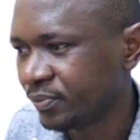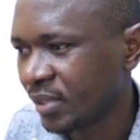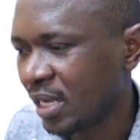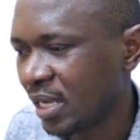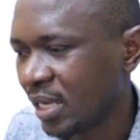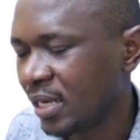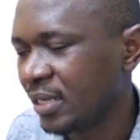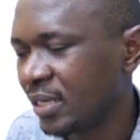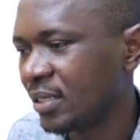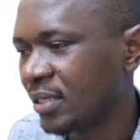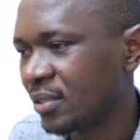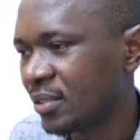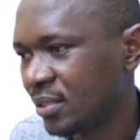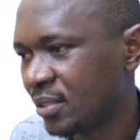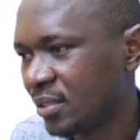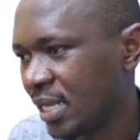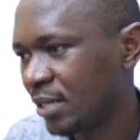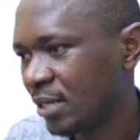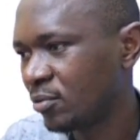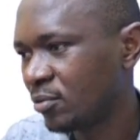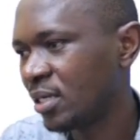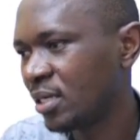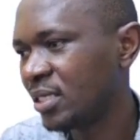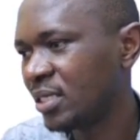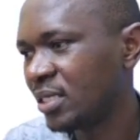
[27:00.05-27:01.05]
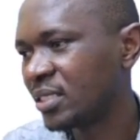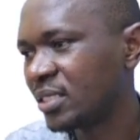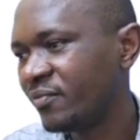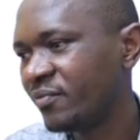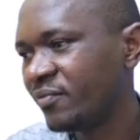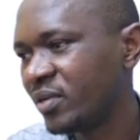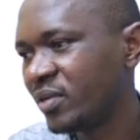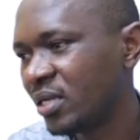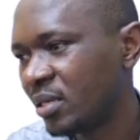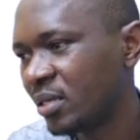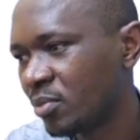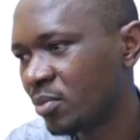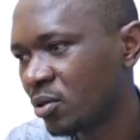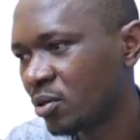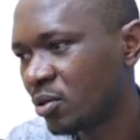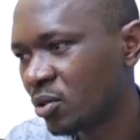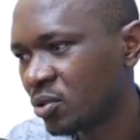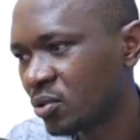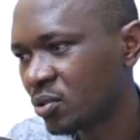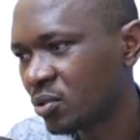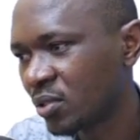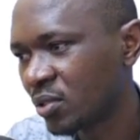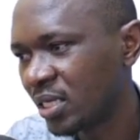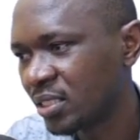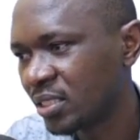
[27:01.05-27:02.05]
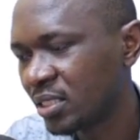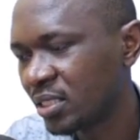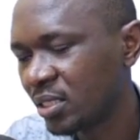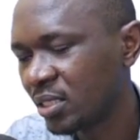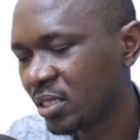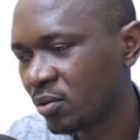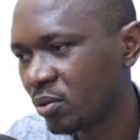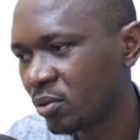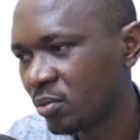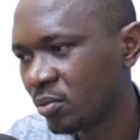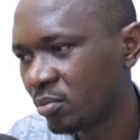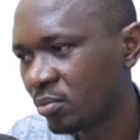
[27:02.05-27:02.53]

And that one is evident because you can see